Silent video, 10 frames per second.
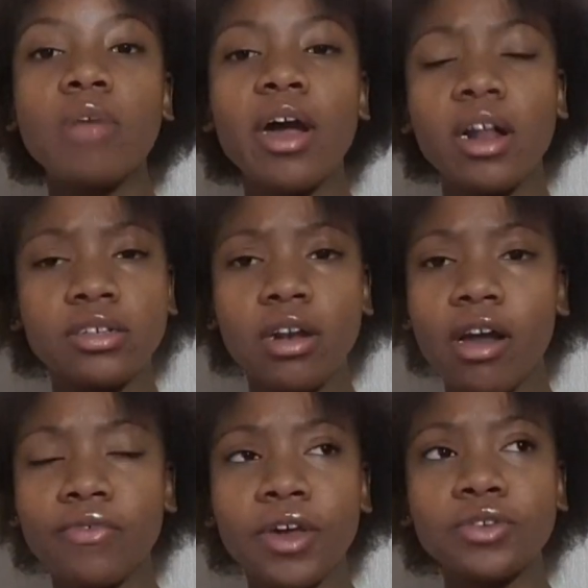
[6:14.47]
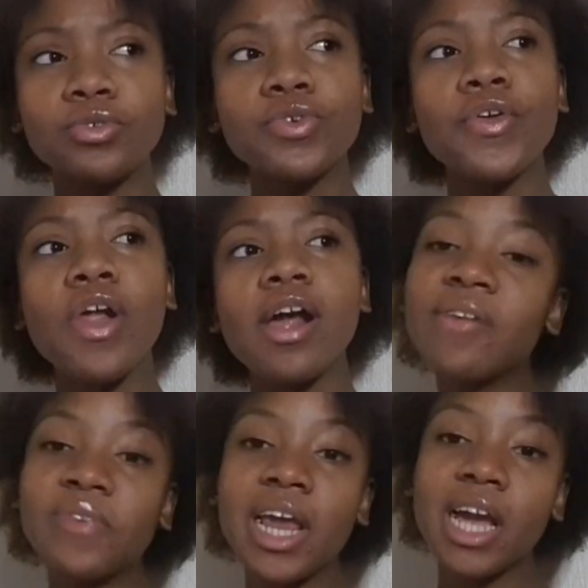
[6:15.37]
And I'll start laughing at you.
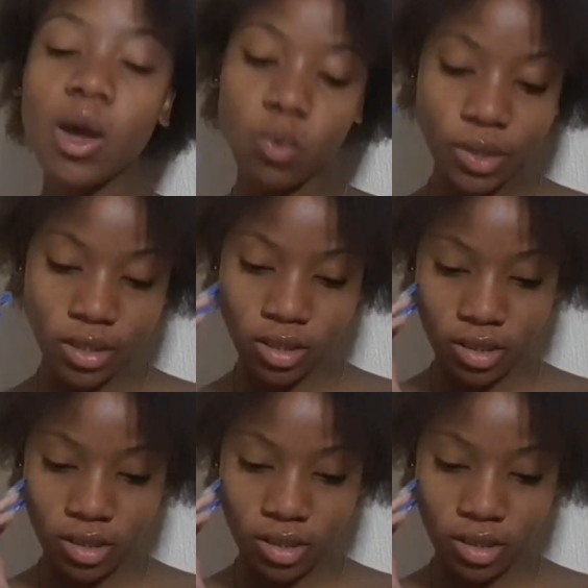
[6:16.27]
I feel like I would.